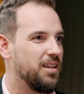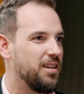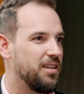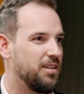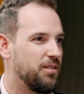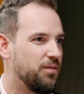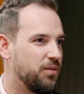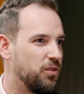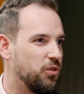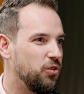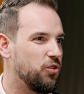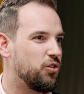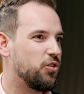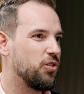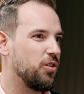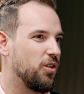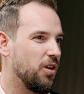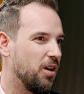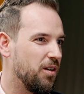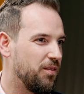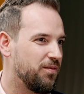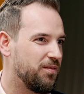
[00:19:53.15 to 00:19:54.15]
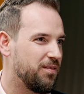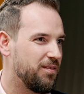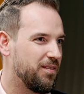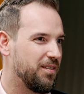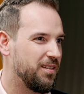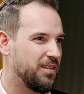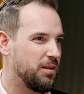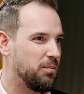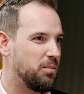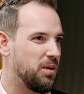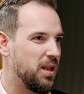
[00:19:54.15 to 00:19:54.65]
the future of
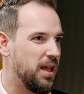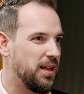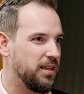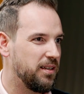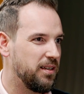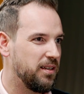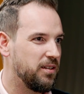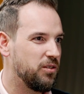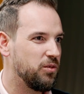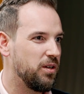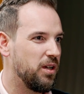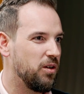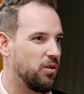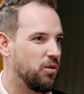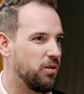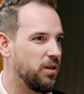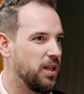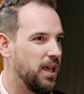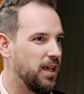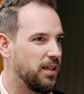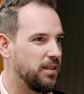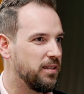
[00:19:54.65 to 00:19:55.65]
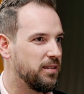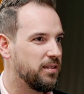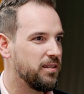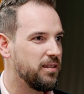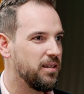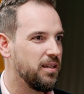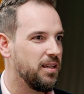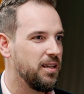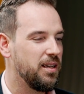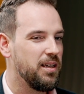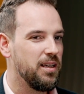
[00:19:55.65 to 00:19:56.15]
the planet into their own hands.